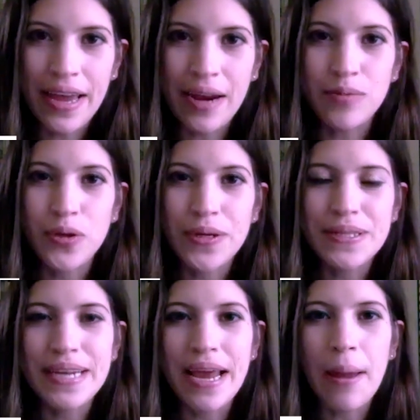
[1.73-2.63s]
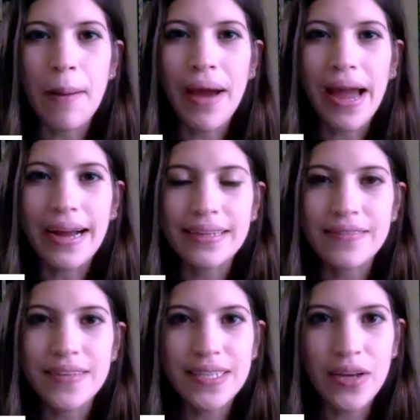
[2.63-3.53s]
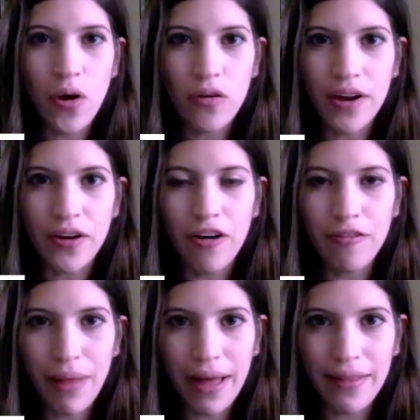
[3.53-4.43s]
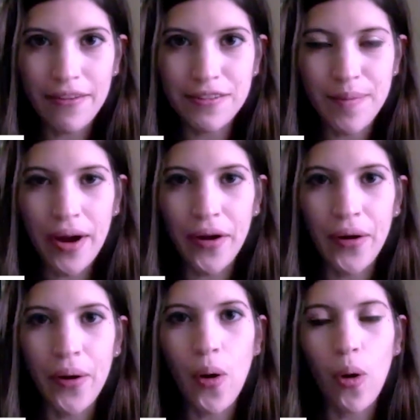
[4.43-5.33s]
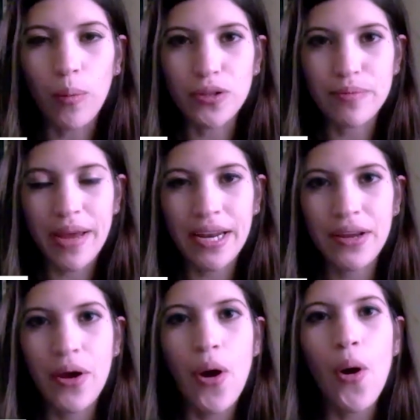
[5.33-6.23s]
and I'm joined today by activist and co-founder of Black Lives Matter, Opal Tometi.